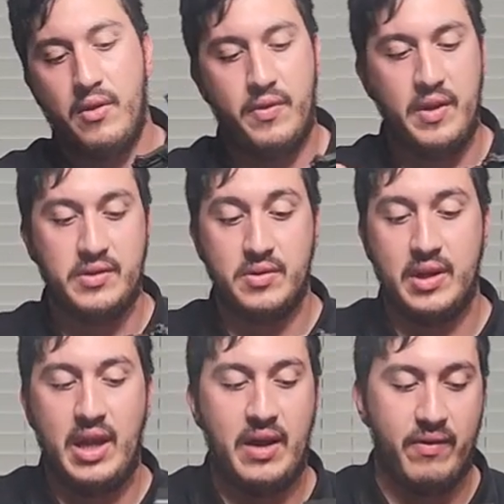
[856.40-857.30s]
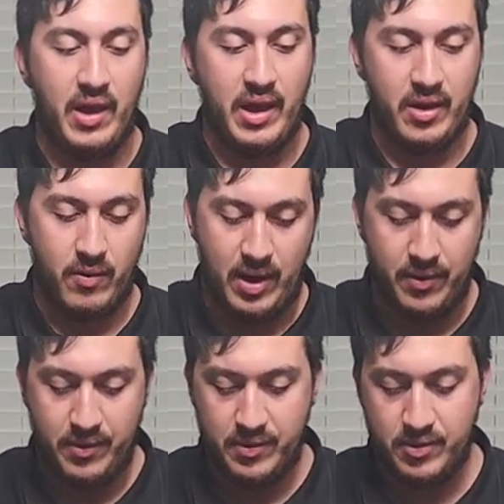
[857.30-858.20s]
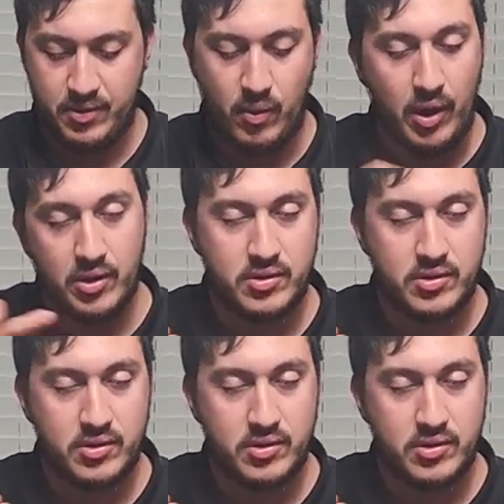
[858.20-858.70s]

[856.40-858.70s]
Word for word: things you can have lying around while you,